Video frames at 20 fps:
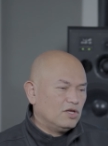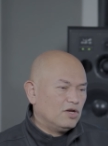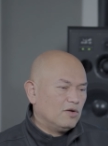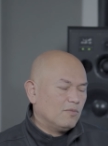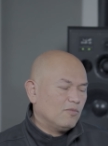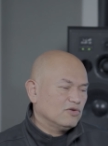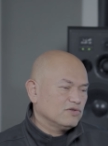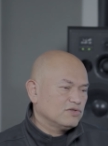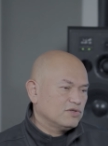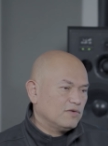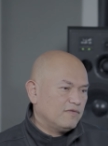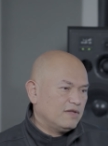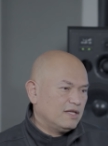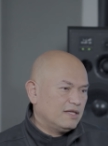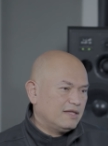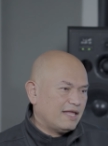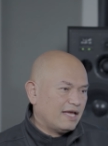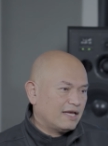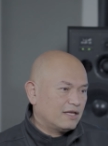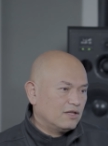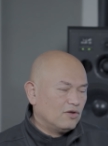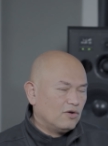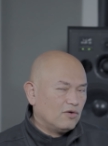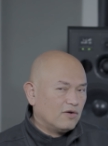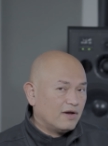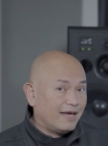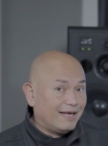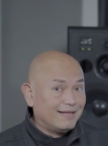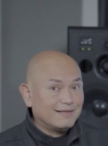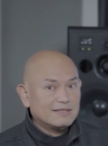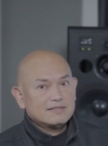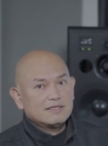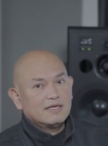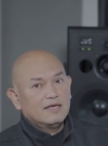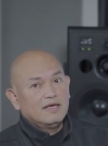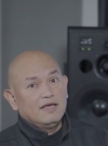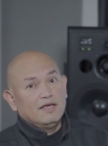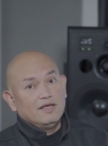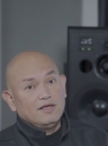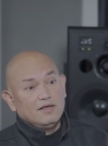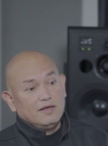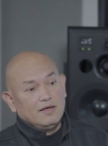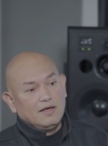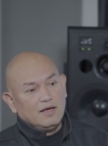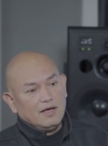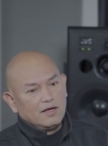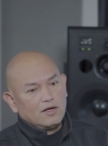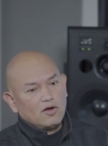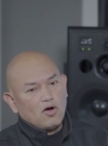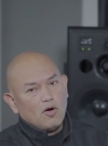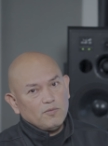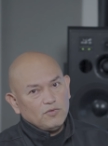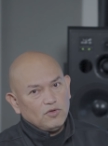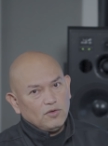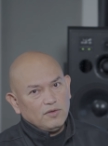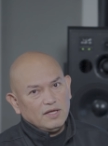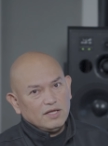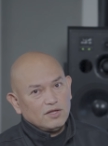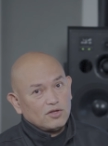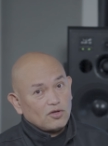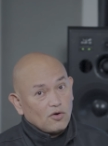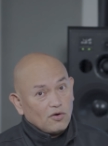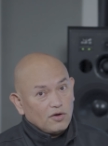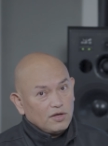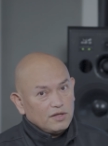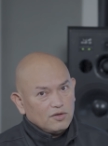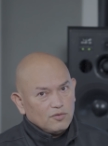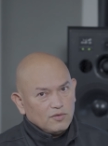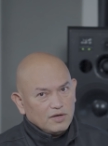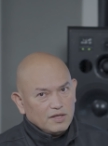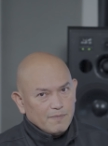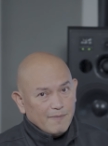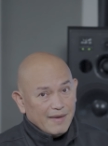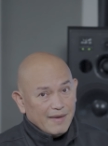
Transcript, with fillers: you know most of the techno heads uh, come to Detroit during